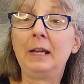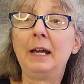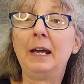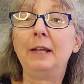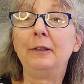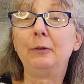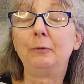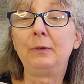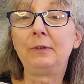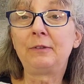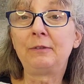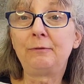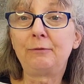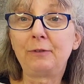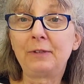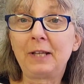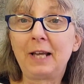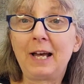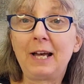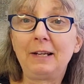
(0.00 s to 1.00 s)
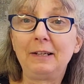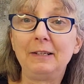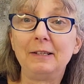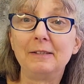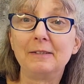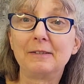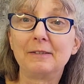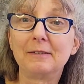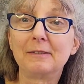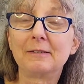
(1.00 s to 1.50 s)
And the reason for that
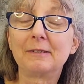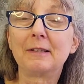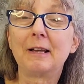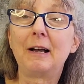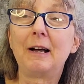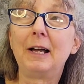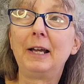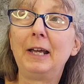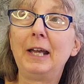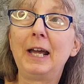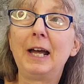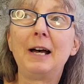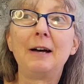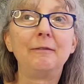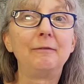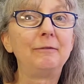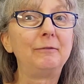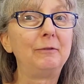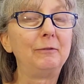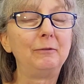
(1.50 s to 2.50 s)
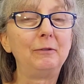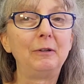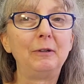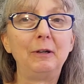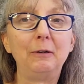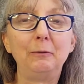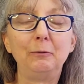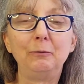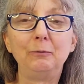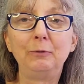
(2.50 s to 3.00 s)
is, is I have
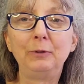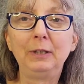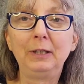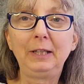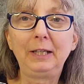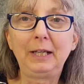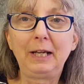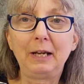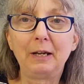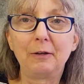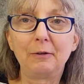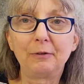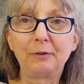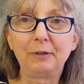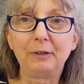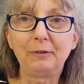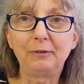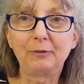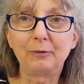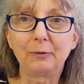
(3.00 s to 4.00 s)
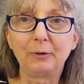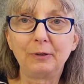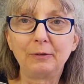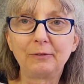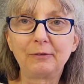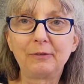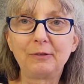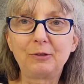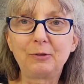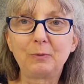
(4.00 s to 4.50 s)
a really healthy soil
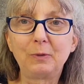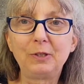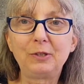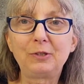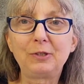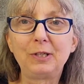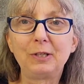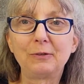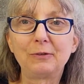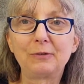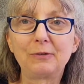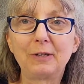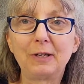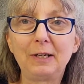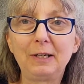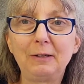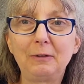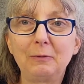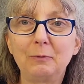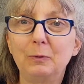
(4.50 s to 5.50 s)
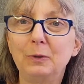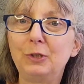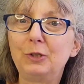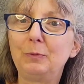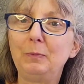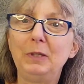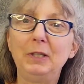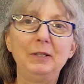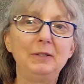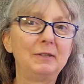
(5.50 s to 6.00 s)
situation outside, which
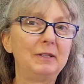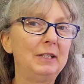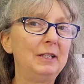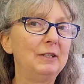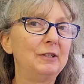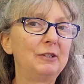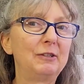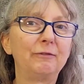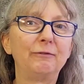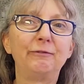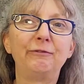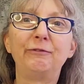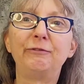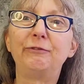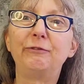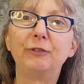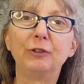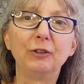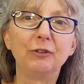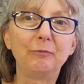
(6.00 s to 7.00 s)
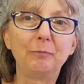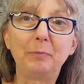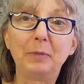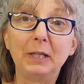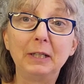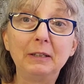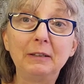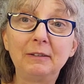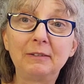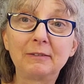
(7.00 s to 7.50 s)
means it's full of
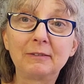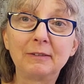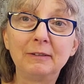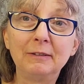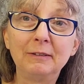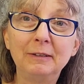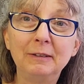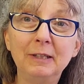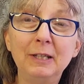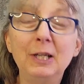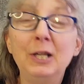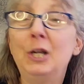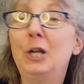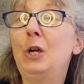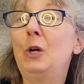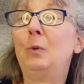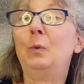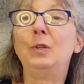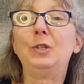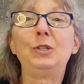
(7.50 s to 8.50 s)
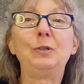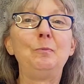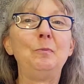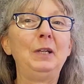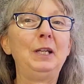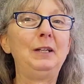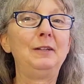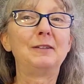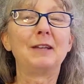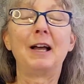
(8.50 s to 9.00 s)
bugs, which
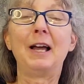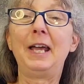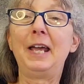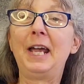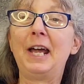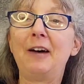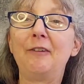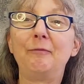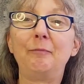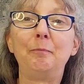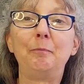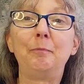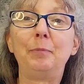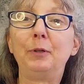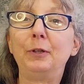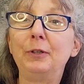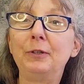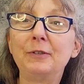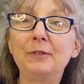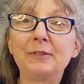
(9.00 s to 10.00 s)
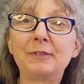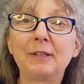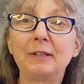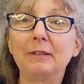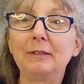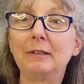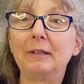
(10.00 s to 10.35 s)
means I have birds